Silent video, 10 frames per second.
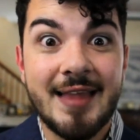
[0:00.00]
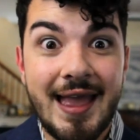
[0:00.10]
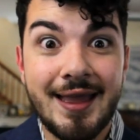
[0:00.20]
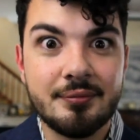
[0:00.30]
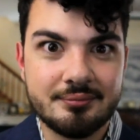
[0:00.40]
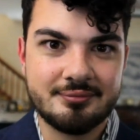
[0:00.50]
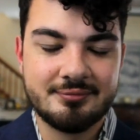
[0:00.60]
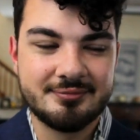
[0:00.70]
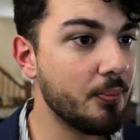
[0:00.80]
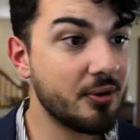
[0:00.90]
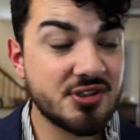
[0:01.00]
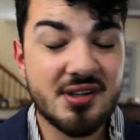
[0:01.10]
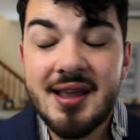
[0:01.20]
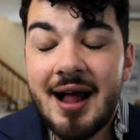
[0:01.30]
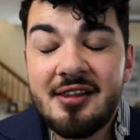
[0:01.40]
Hey.
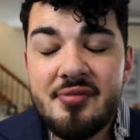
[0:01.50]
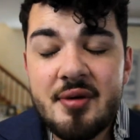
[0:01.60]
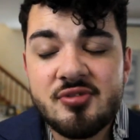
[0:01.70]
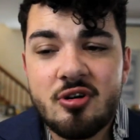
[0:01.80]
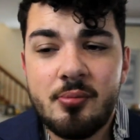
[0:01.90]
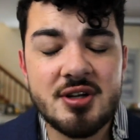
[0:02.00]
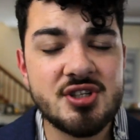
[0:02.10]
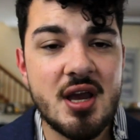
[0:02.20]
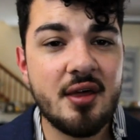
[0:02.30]
Personally, I love them so much,